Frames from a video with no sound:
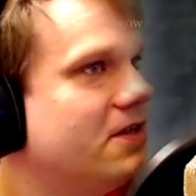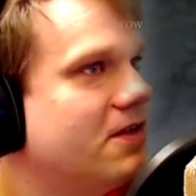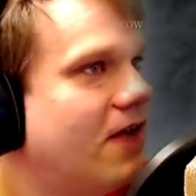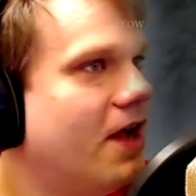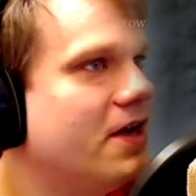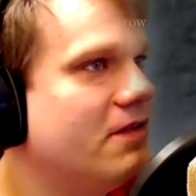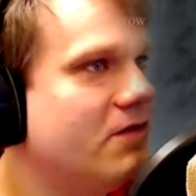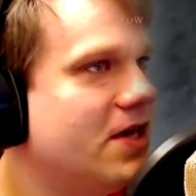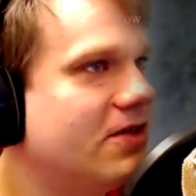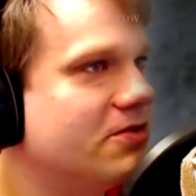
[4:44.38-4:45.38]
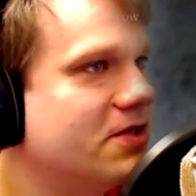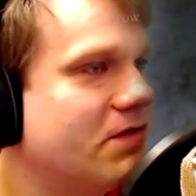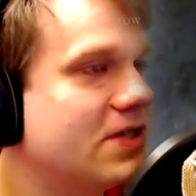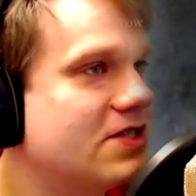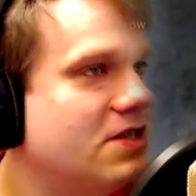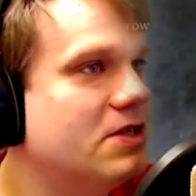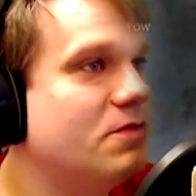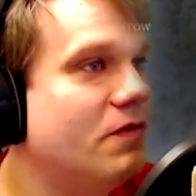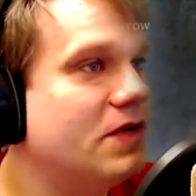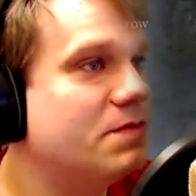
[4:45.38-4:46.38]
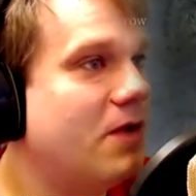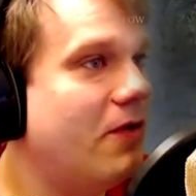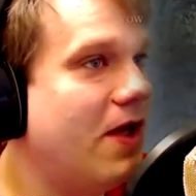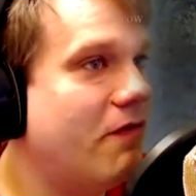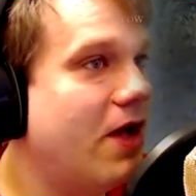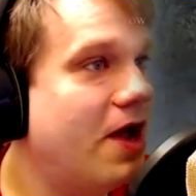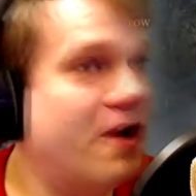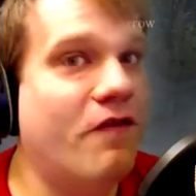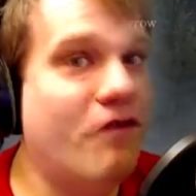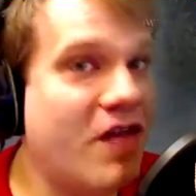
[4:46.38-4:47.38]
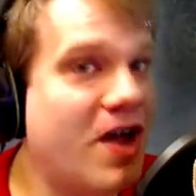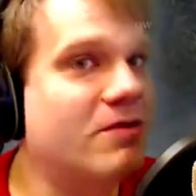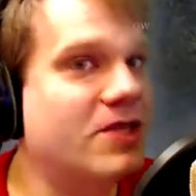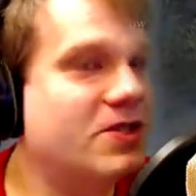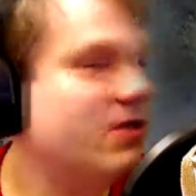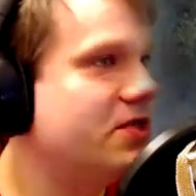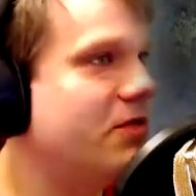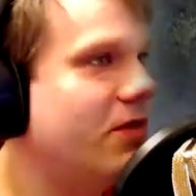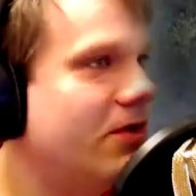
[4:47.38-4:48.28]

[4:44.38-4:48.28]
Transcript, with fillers: I didn't really dodge it. It's the slowest moving spell ever, and I failed to dodge it. Well